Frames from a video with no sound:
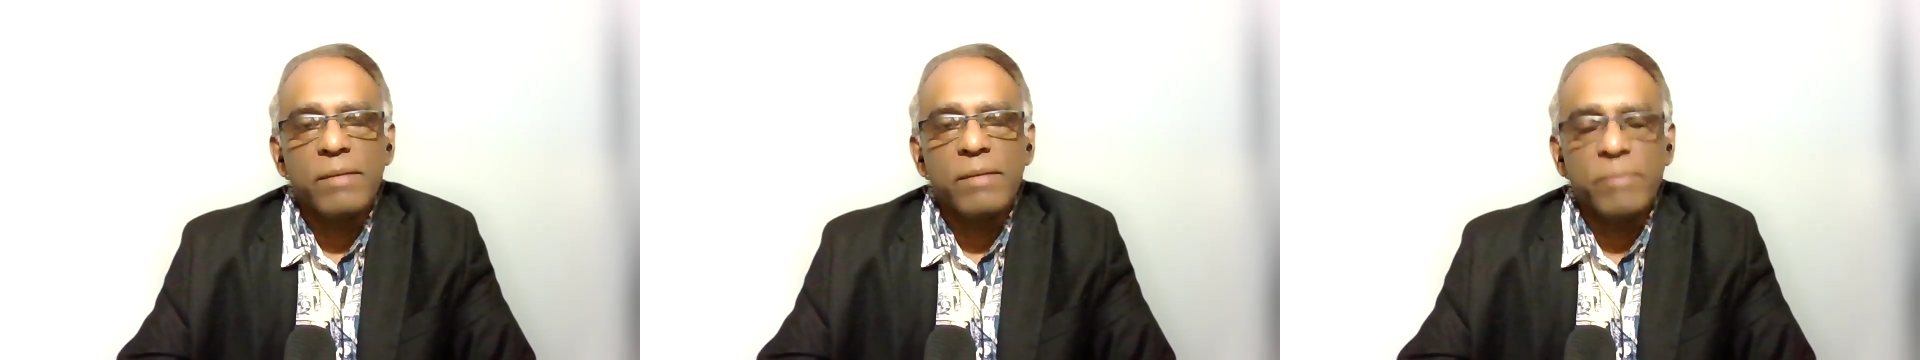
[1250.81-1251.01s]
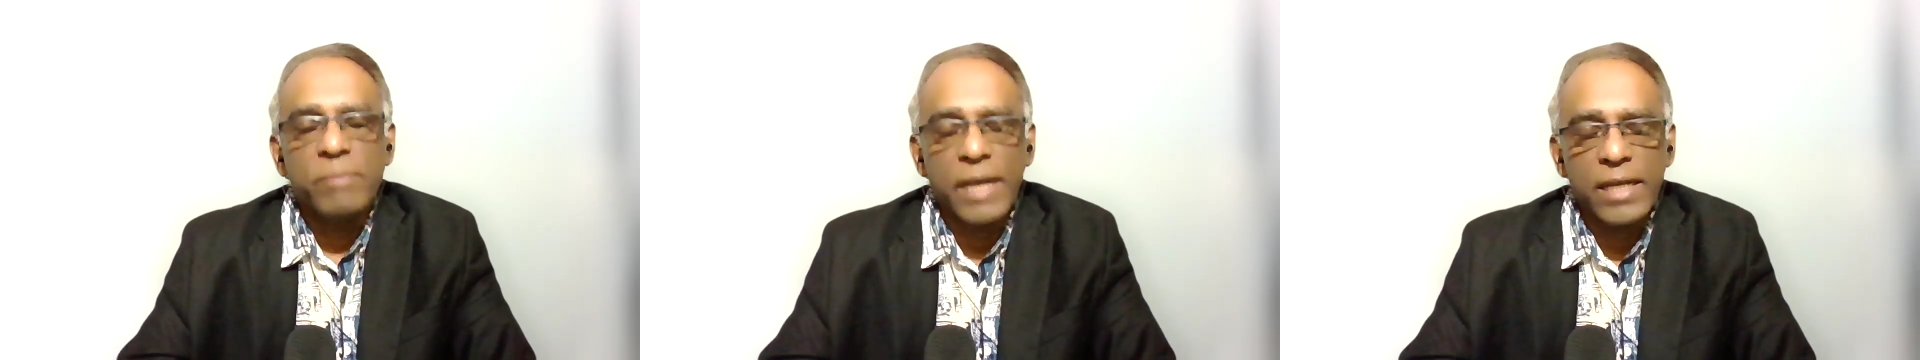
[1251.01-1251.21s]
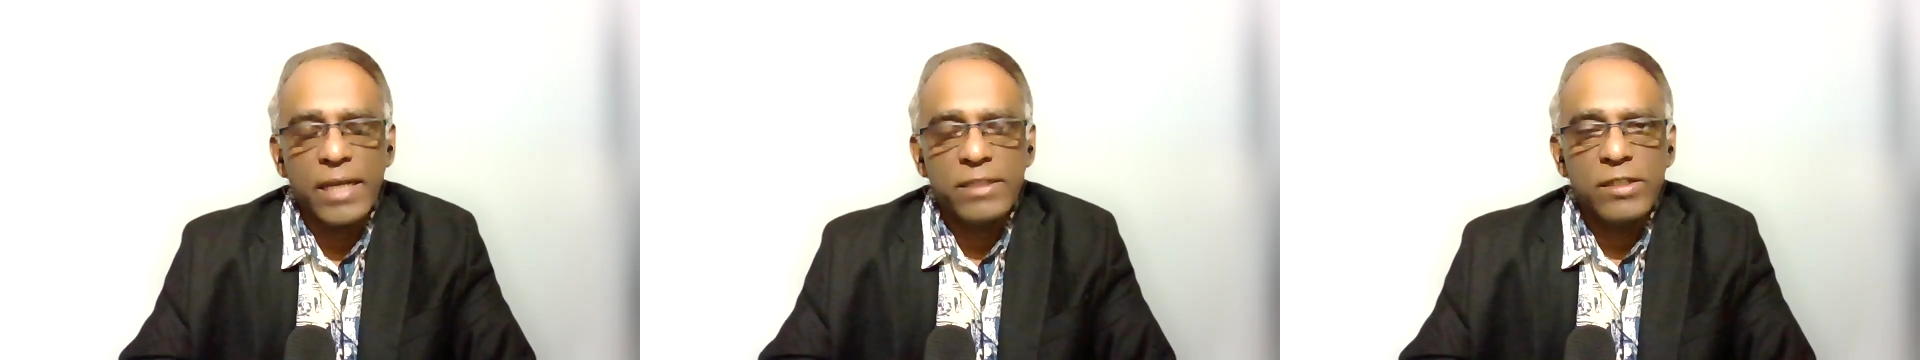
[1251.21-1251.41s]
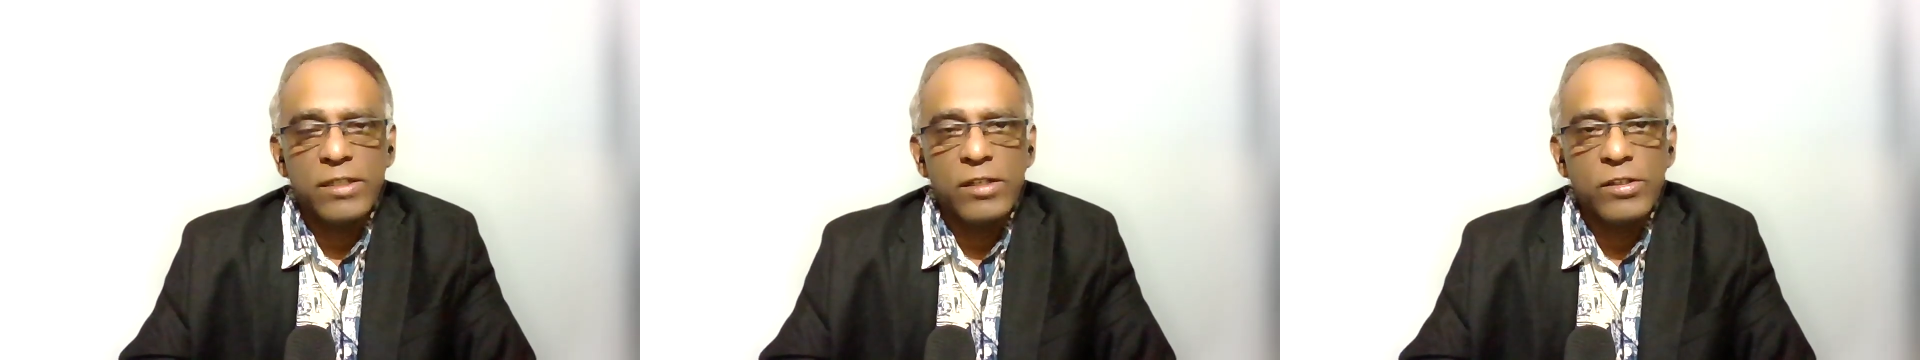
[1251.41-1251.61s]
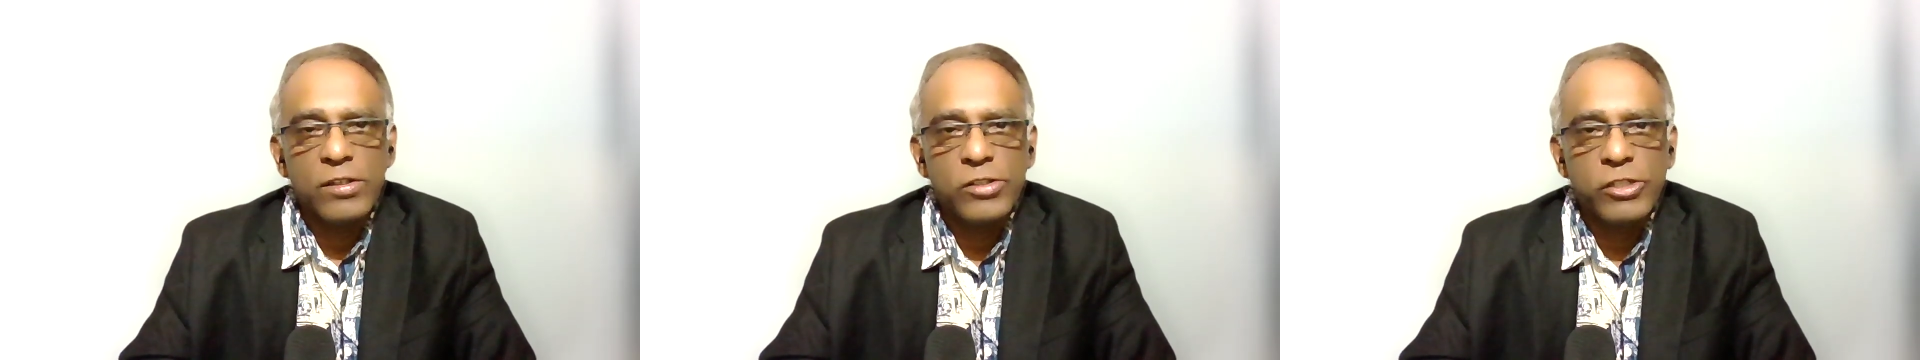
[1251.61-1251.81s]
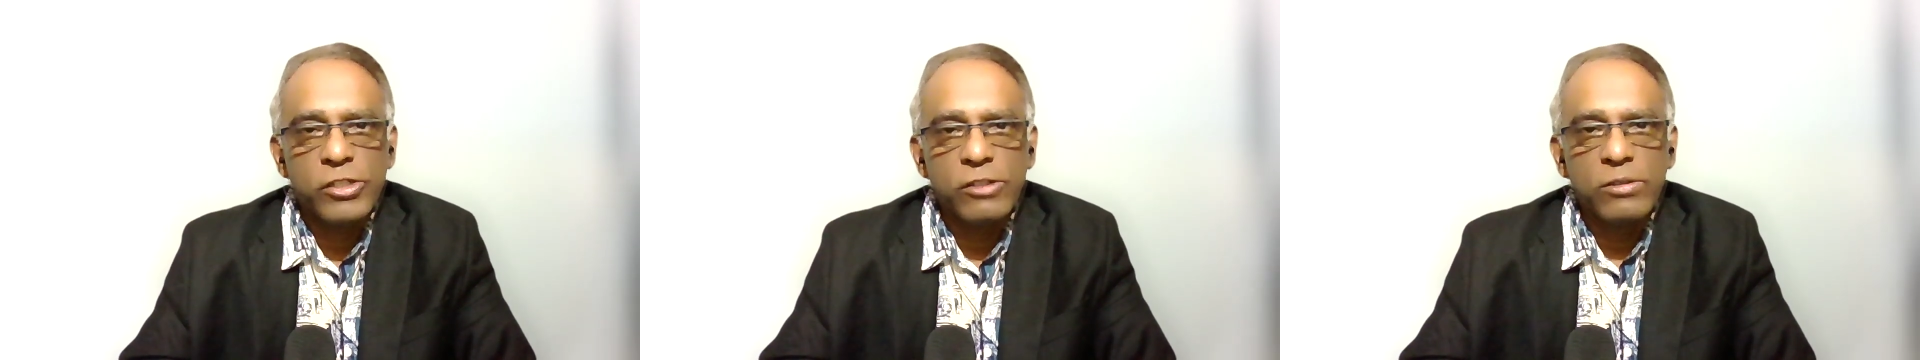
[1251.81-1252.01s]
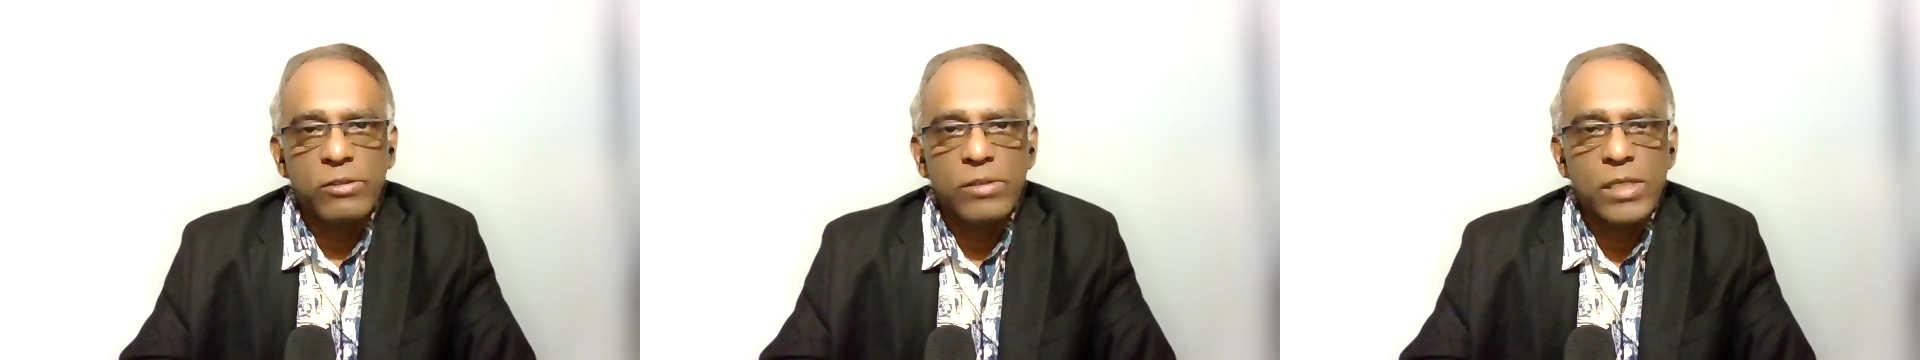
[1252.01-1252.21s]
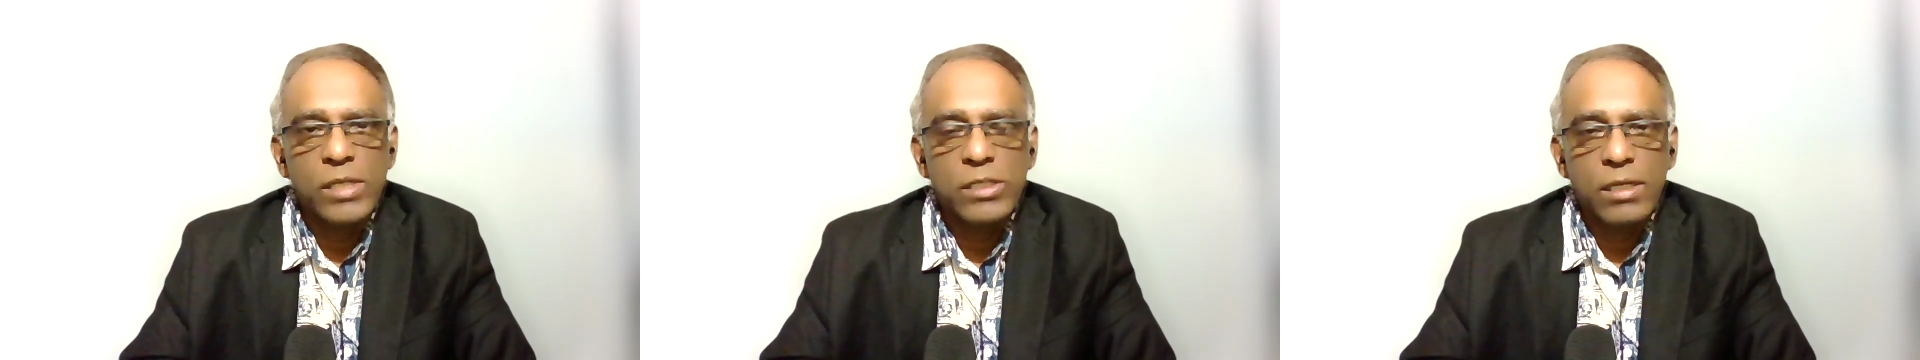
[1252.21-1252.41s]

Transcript: But to